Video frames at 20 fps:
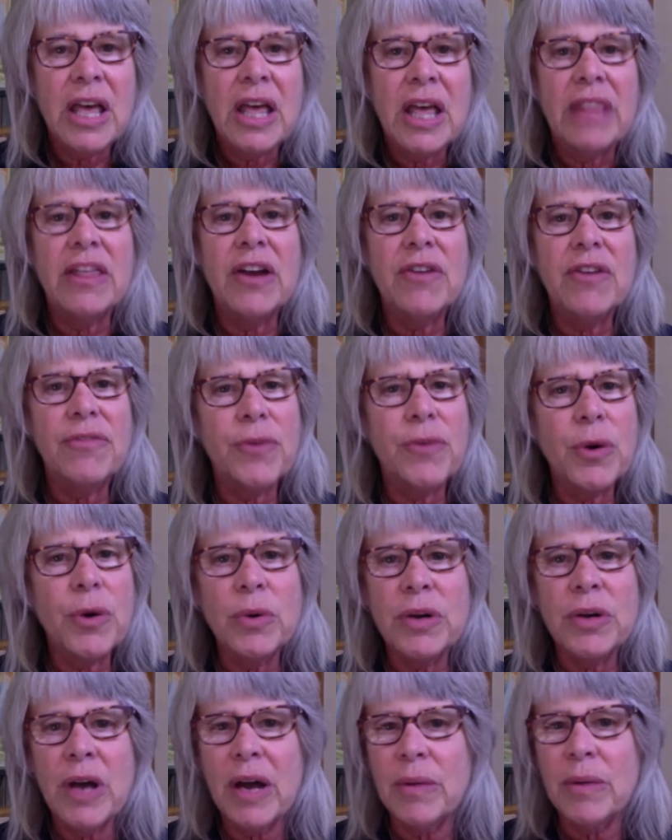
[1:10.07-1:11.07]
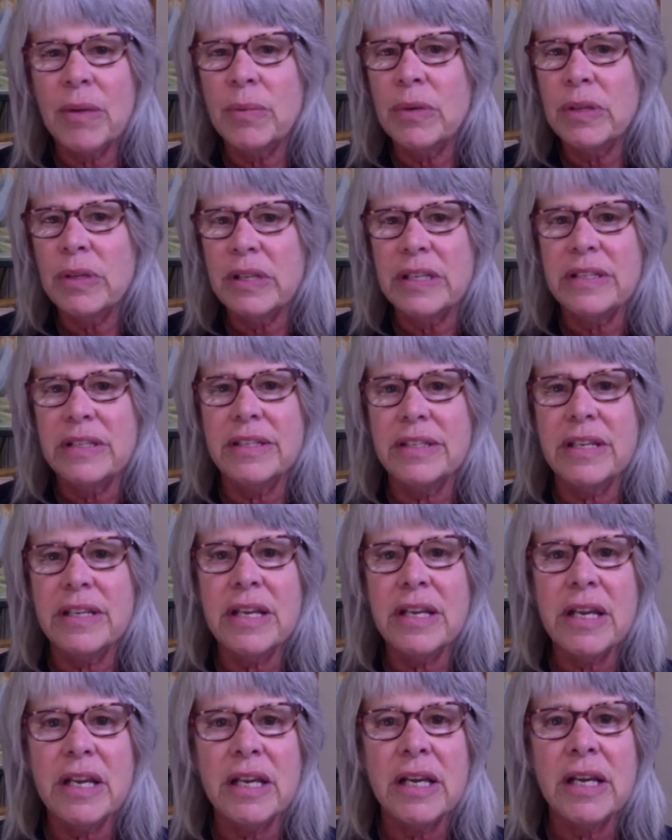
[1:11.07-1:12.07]
Therefore, we're not really
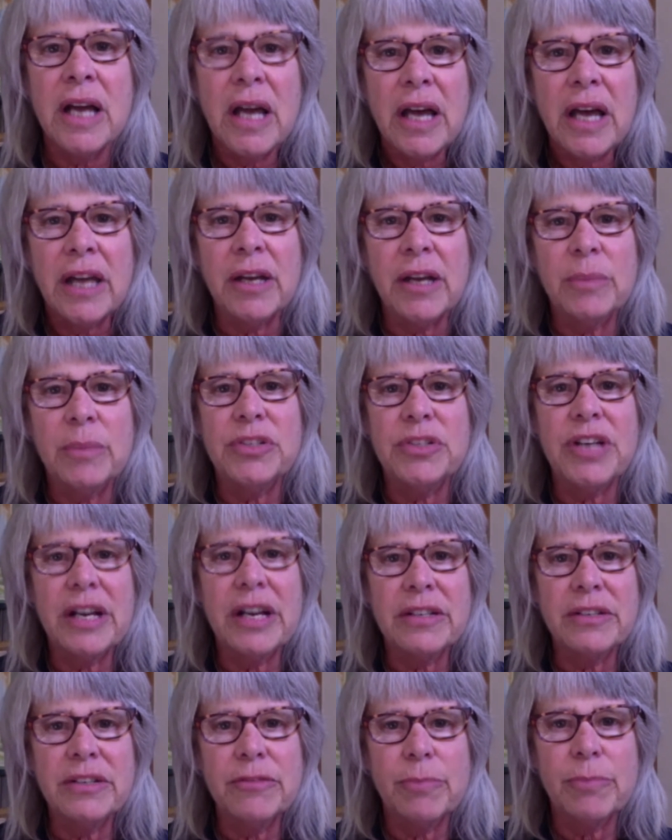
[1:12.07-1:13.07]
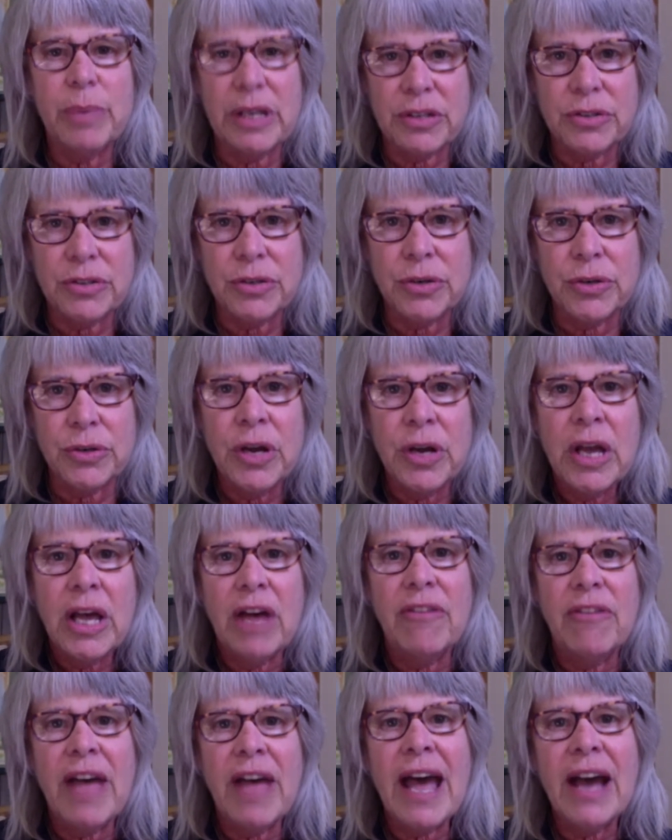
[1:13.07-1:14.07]
seeing an objective picture
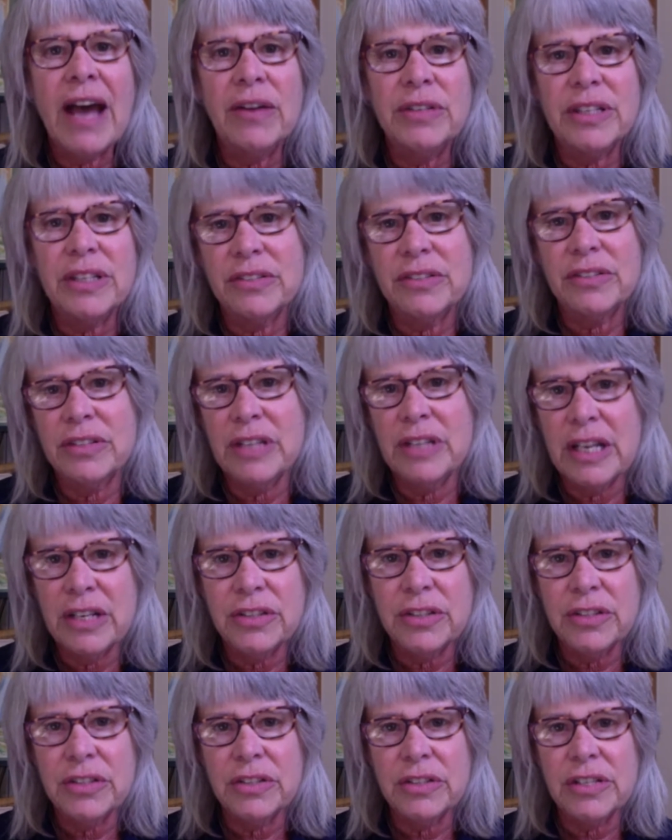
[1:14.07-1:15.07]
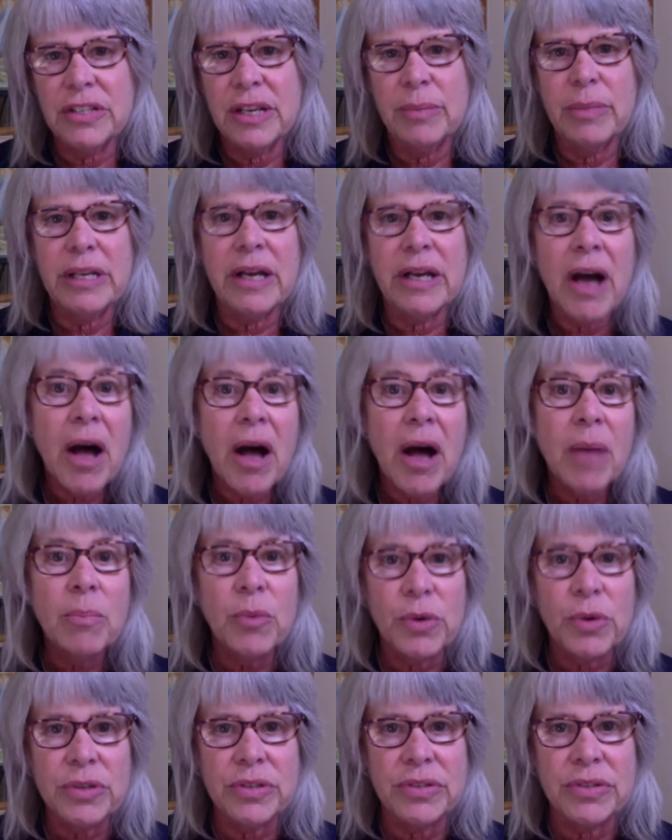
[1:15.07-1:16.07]
of how destinations can become
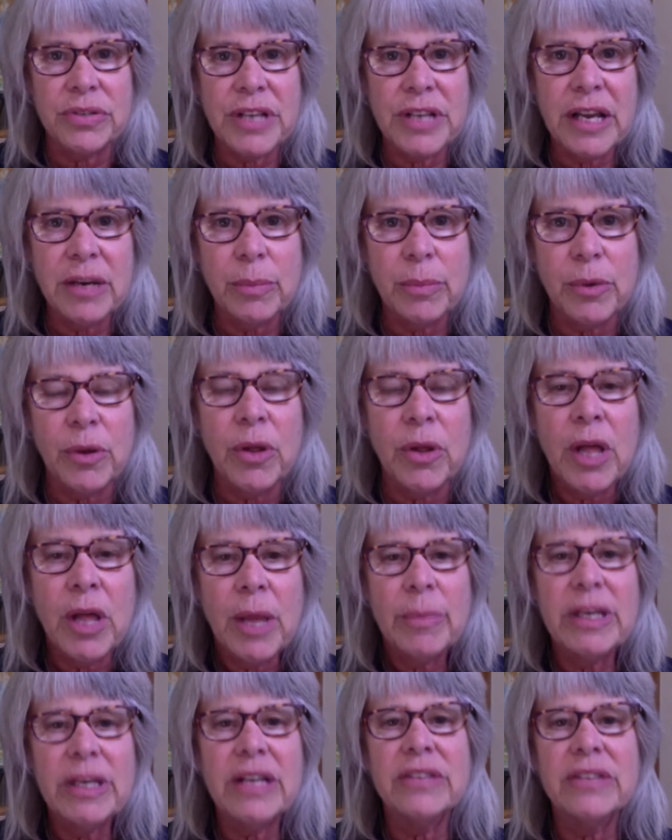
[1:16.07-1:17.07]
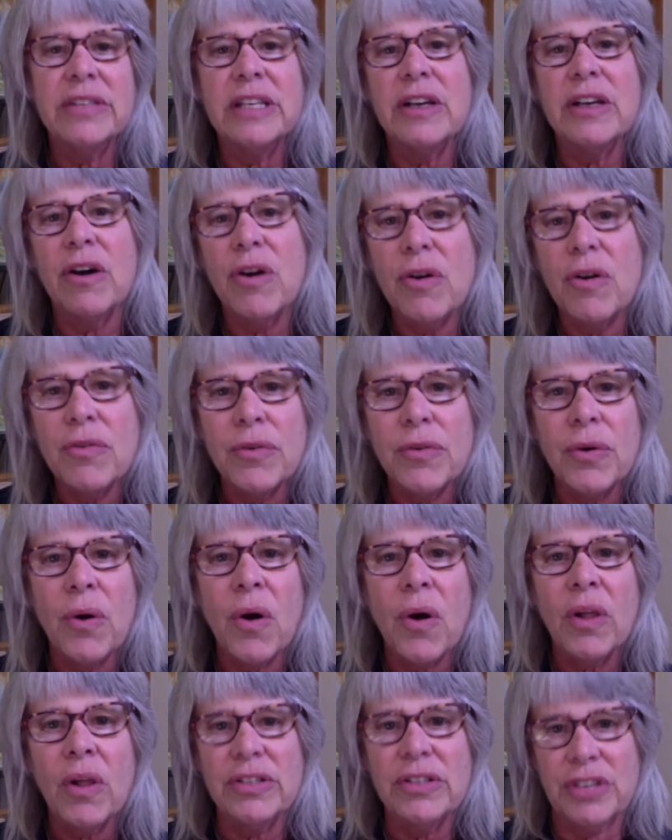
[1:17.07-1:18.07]
more sustainable, because the
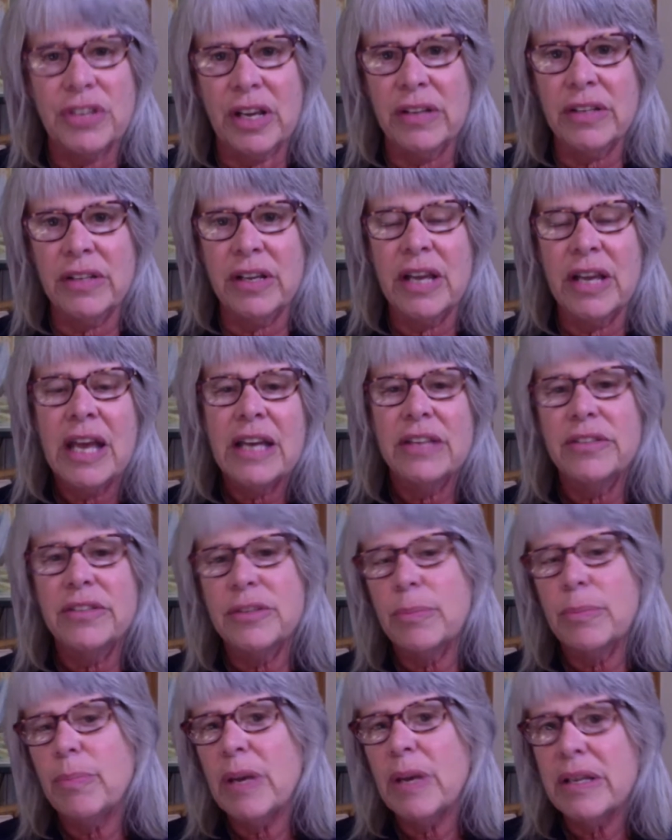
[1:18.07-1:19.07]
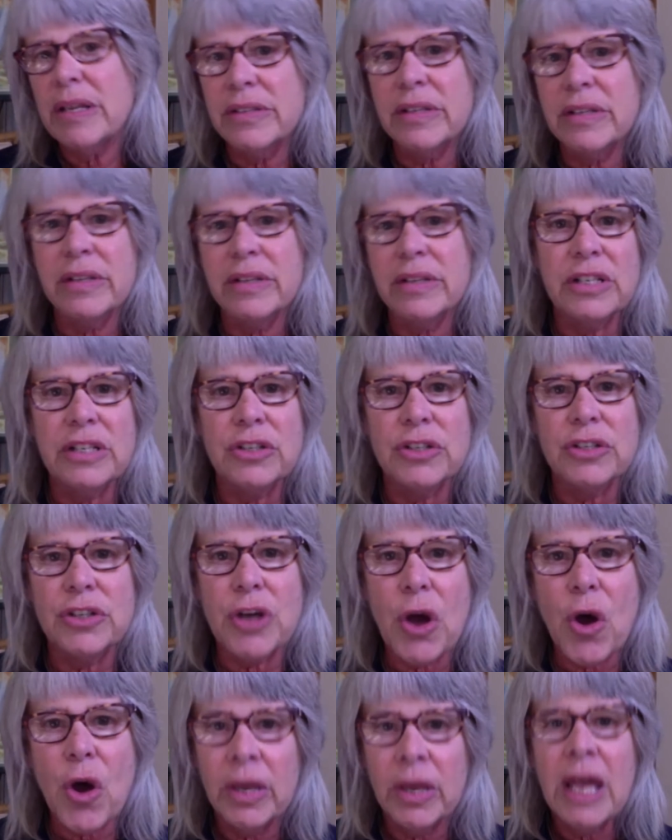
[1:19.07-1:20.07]
overall agenda is to basically
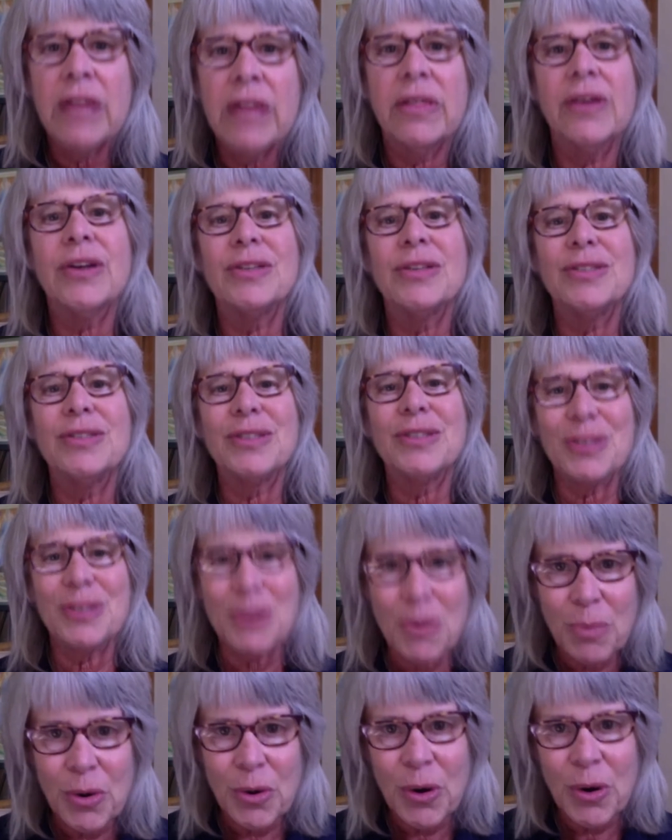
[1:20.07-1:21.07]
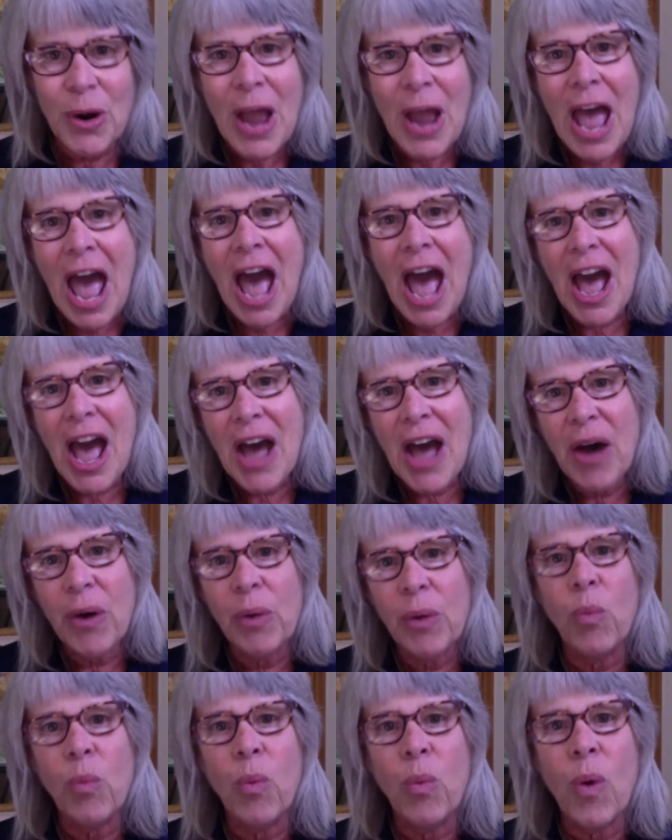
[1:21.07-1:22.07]
show the consumer how
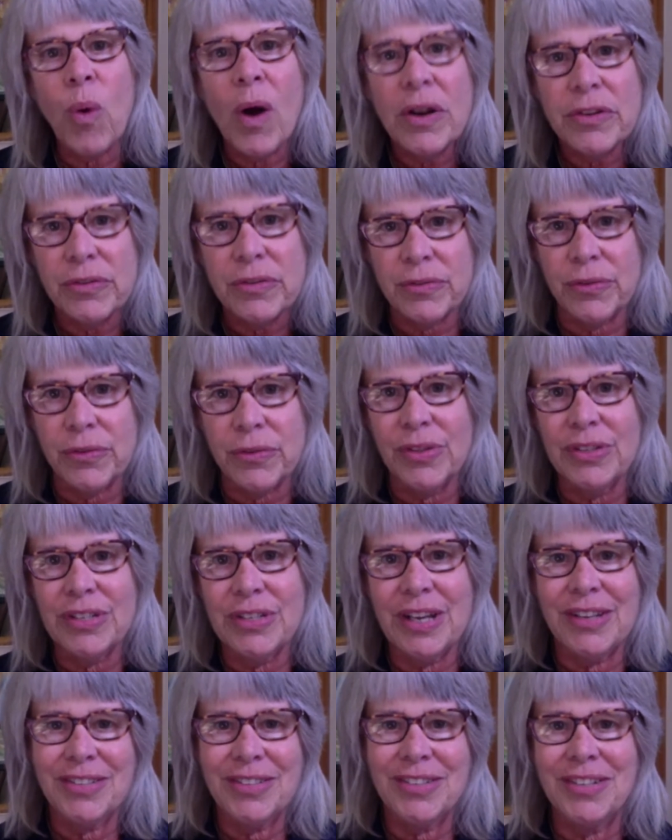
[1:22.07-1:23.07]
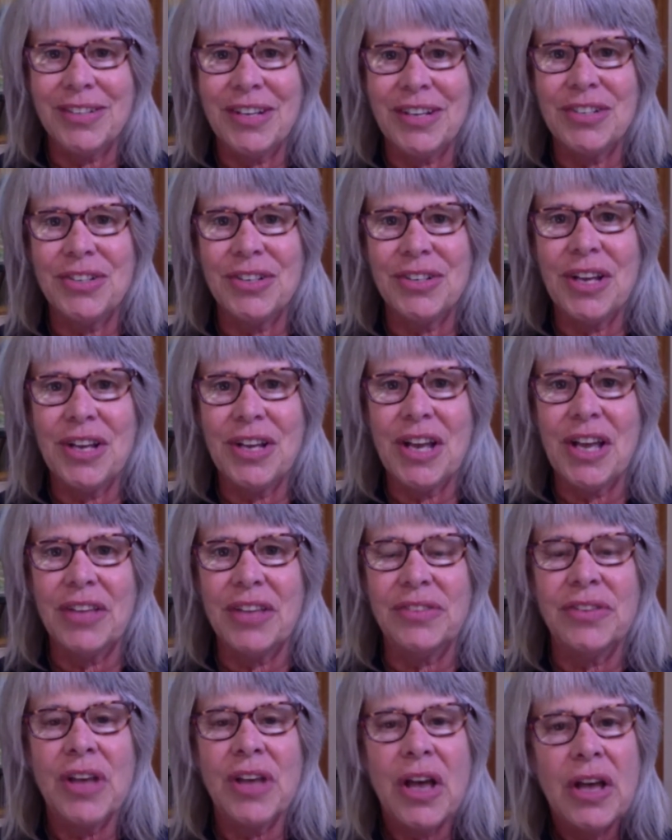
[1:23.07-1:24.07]
wonderful the destination
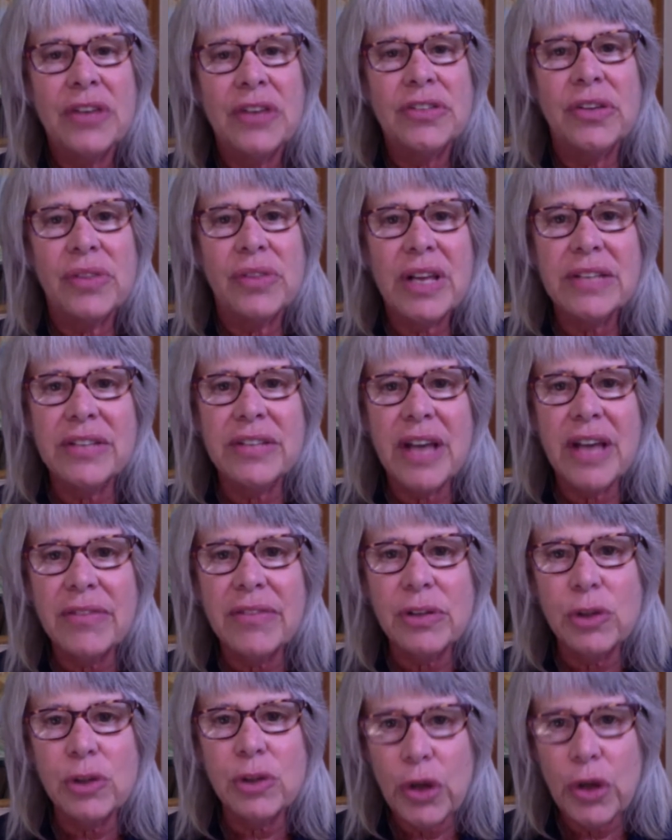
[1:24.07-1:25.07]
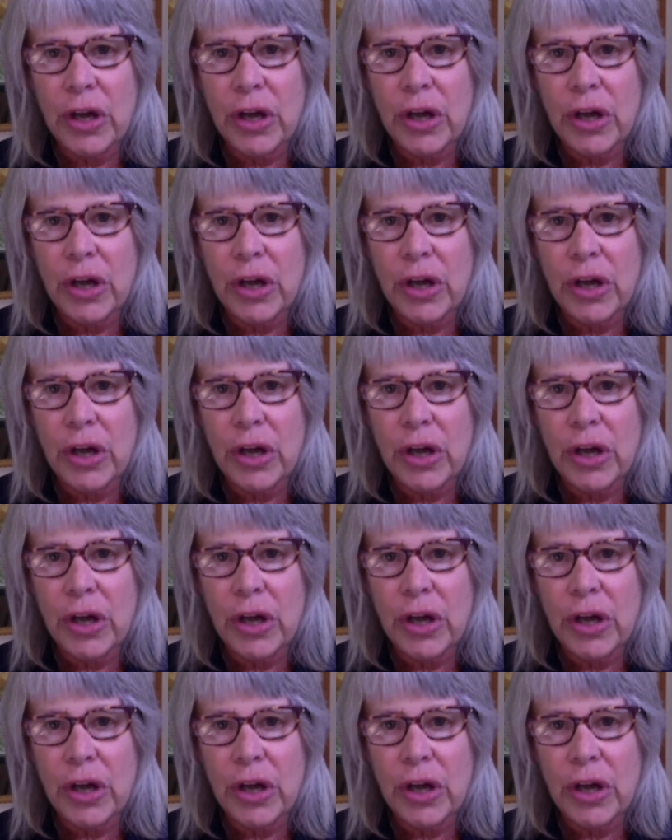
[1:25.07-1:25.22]
is. So let's have a look